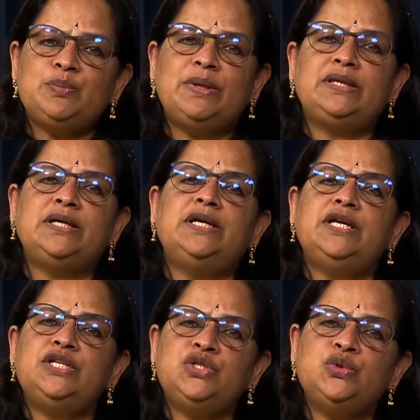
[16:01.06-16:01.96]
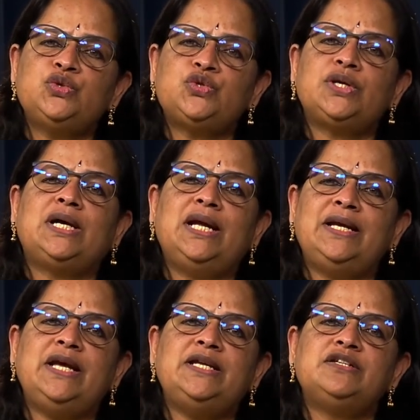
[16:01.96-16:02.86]
method is used to collect
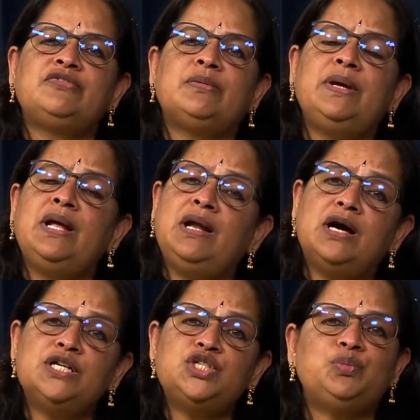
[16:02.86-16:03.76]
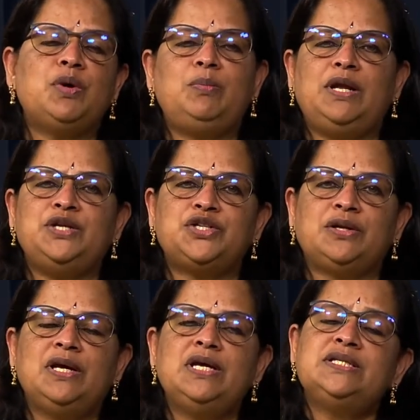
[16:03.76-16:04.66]
data from a large population.
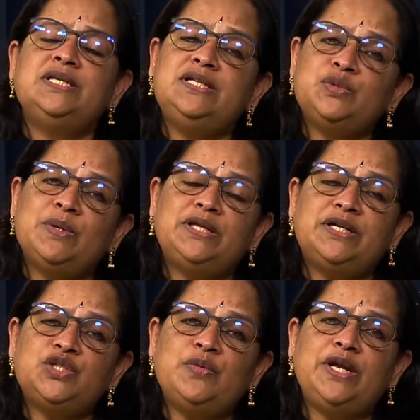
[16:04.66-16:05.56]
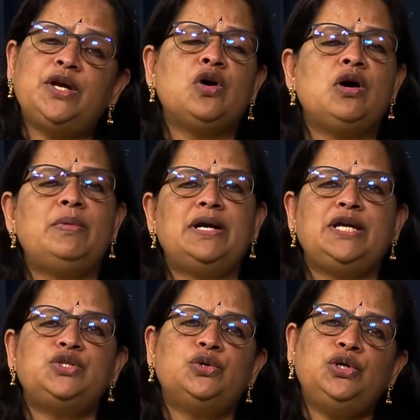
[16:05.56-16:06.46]
See, this method is very common. I
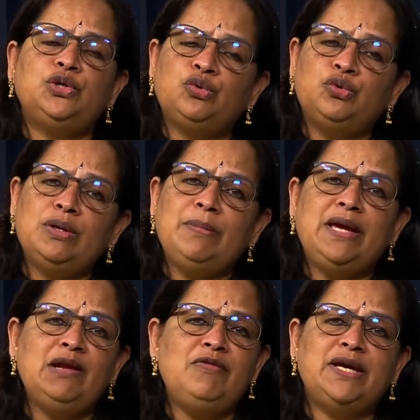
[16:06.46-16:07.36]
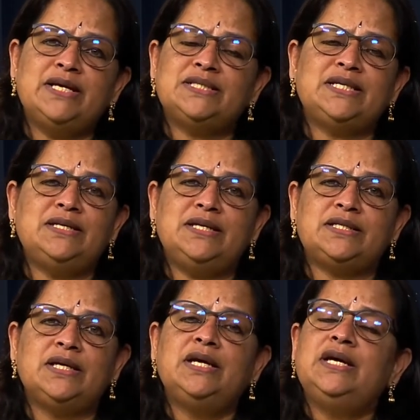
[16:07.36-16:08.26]
told you, through the mail we can send it.
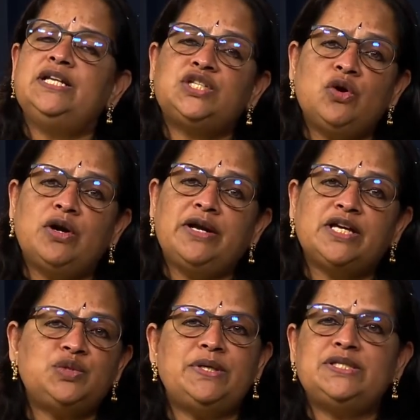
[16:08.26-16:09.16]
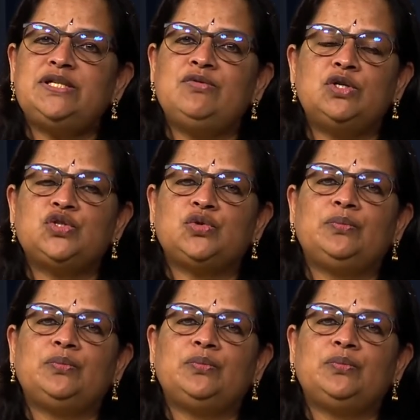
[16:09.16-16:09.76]
It's not expensive also.